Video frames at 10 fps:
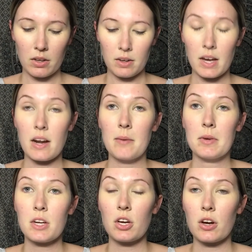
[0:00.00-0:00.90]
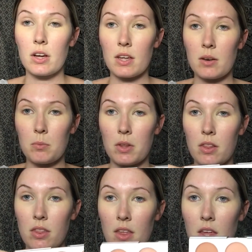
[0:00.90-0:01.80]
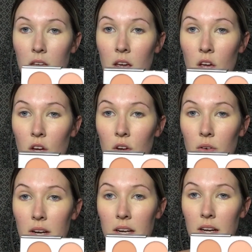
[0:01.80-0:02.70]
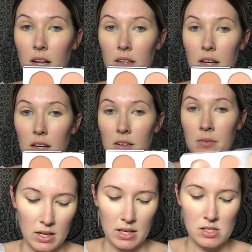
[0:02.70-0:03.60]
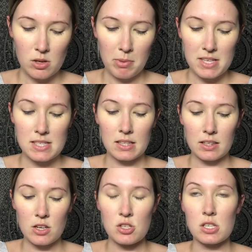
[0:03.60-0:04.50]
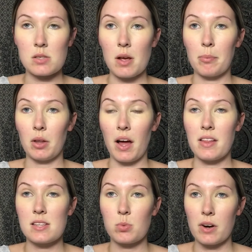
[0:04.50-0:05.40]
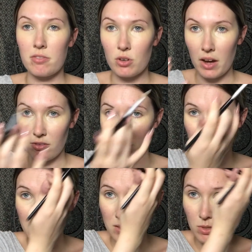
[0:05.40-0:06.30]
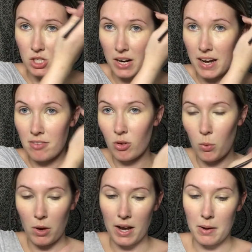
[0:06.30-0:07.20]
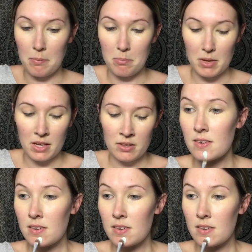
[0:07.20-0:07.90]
Okay, now I'm going to go in with the green color, and so basically you just apply this wherever you have redness, which I have quite a bit.